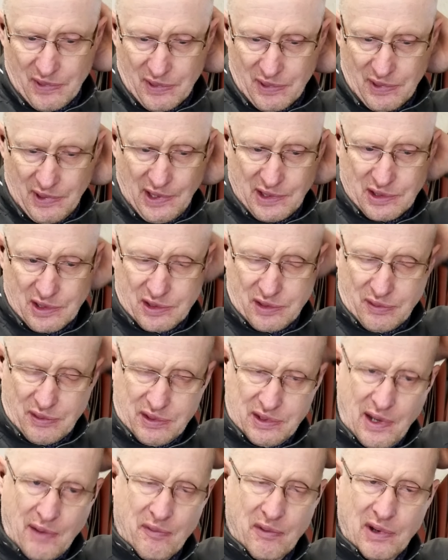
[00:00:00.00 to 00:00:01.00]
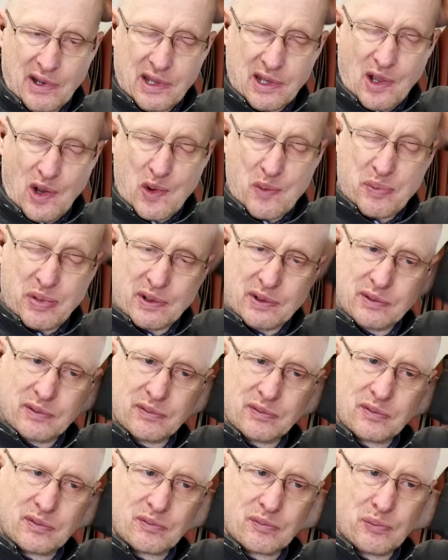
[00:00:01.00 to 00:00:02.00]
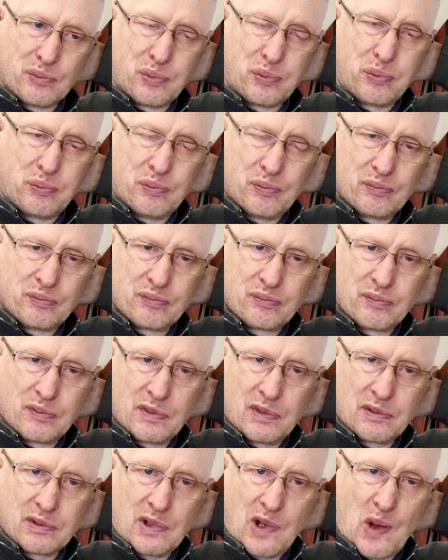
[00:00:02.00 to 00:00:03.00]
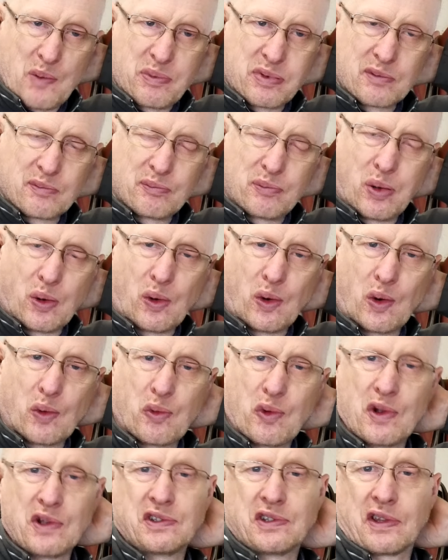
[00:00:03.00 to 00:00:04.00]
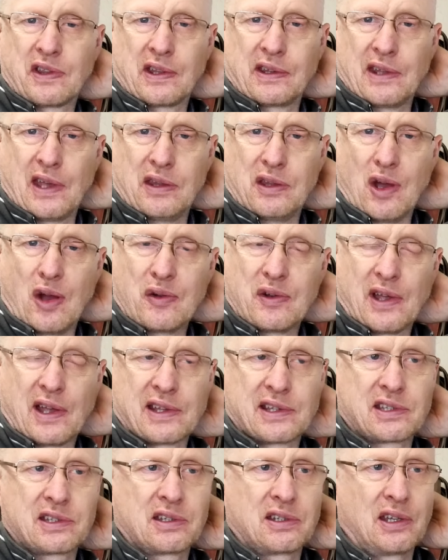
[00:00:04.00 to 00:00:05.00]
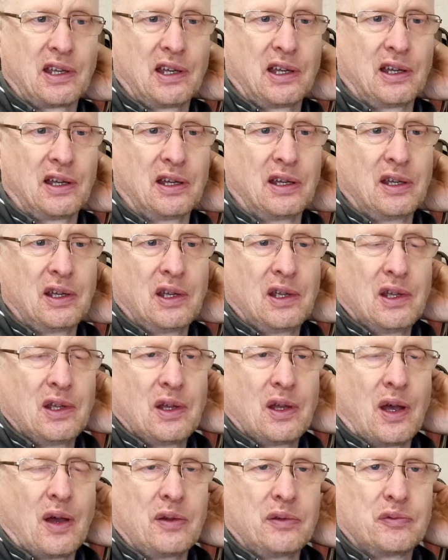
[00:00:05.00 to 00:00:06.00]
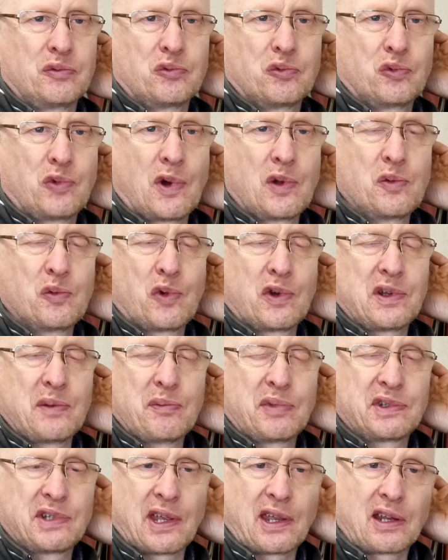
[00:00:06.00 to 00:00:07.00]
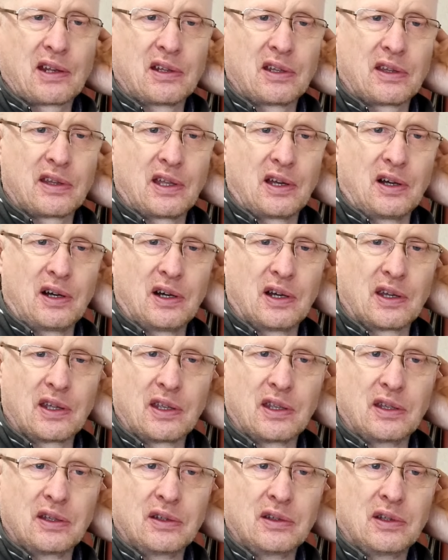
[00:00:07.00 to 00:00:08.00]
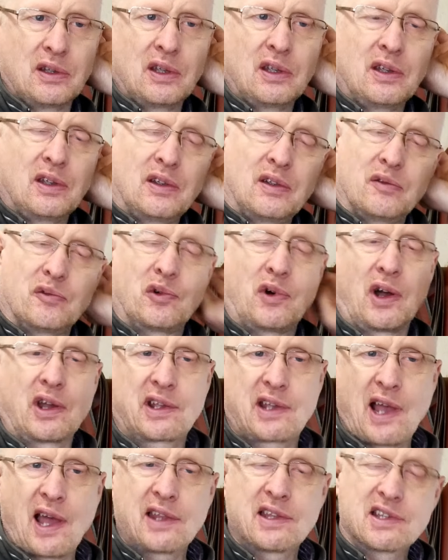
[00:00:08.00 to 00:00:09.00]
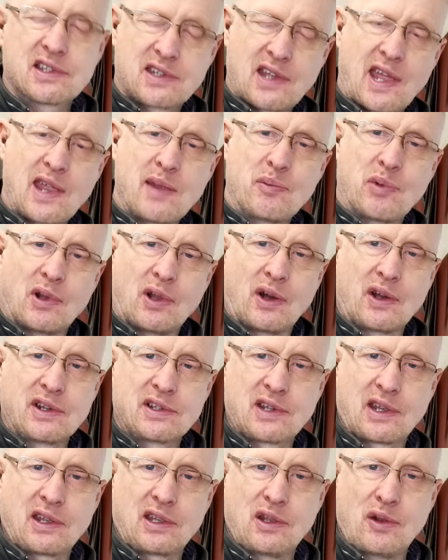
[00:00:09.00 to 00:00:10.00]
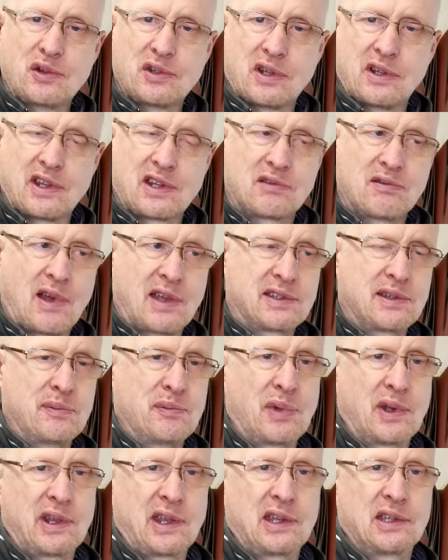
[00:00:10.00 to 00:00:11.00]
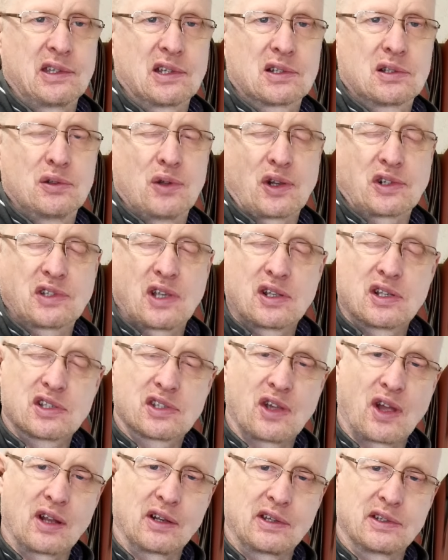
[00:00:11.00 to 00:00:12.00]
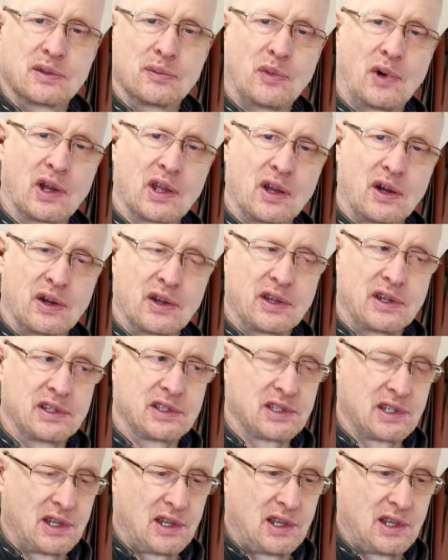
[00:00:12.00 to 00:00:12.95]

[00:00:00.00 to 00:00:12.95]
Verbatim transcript: These are generally open pore woods, I think they're known as, and one wood in particular that I can stabilise it using this resin, but it just looks unsightly to my eyes,